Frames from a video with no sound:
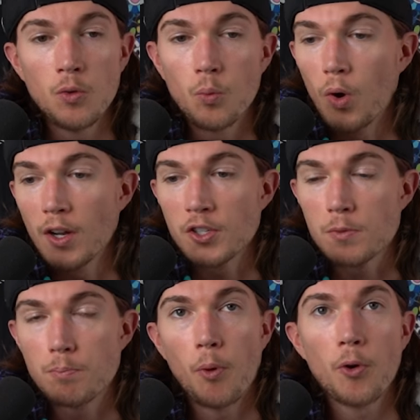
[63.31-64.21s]
was
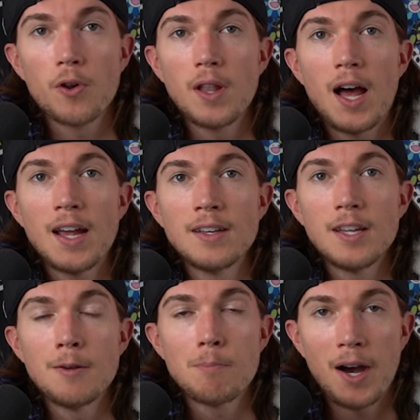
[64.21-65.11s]
borderline
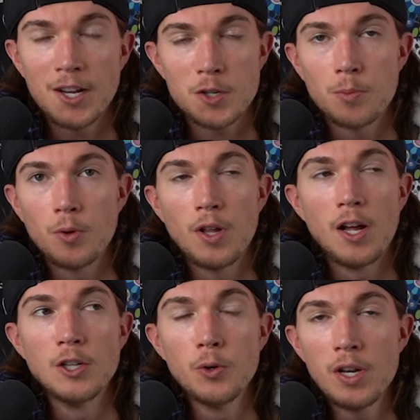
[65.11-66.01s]
impossible,
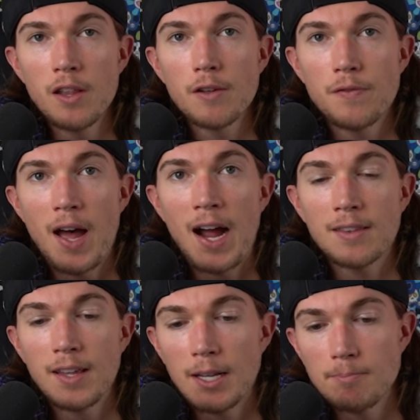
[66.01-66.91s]
alluding to the
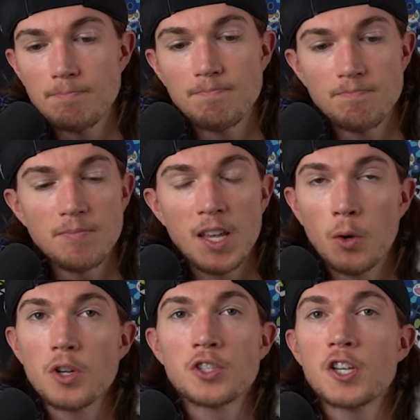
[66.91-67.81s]
fact that it
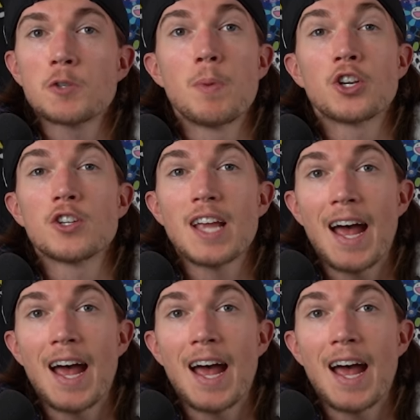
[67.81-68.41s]
was suspicious